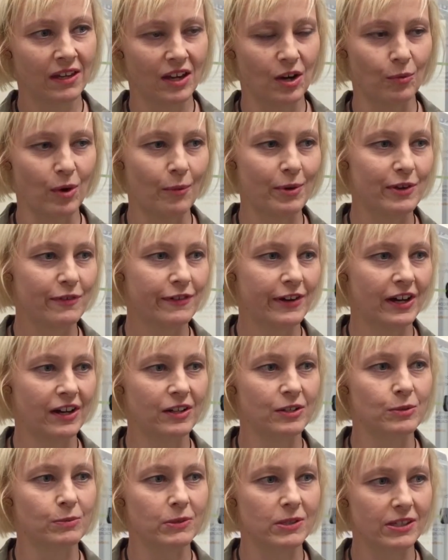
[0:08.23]
And what we
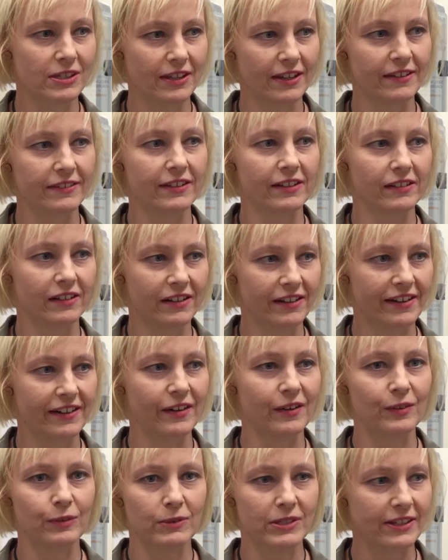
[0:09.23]
found was that their lung
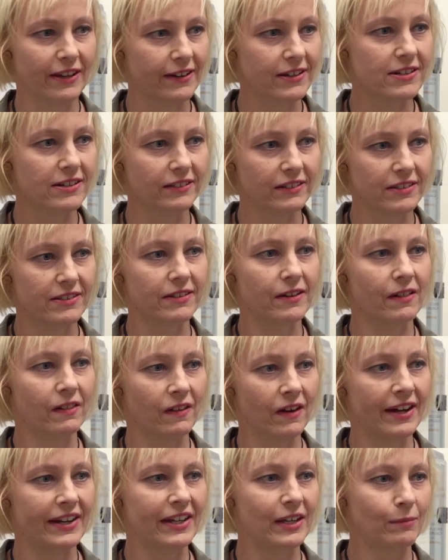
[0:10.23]
health was actually
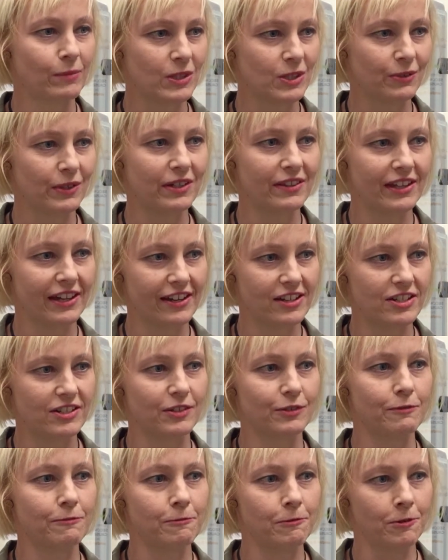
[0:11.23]
declining between the ages
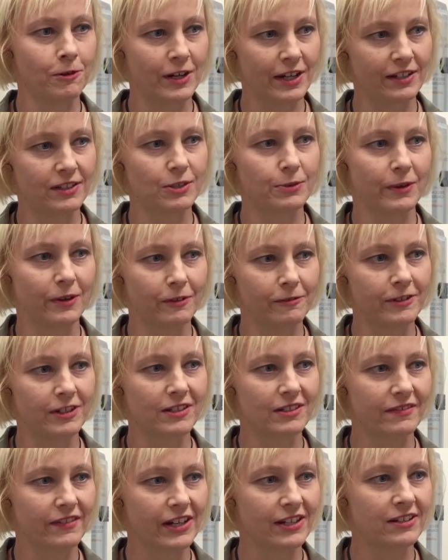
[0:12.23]
of 4 and 12
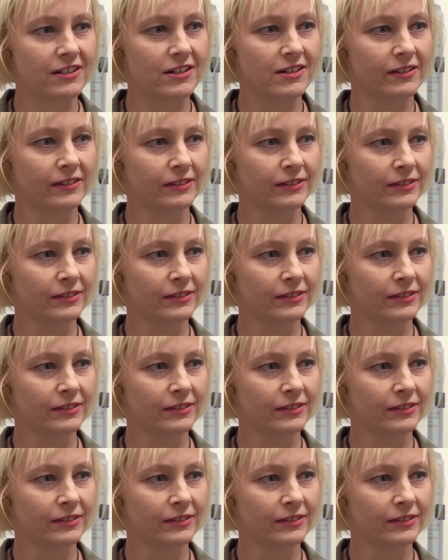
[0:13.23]
years of age.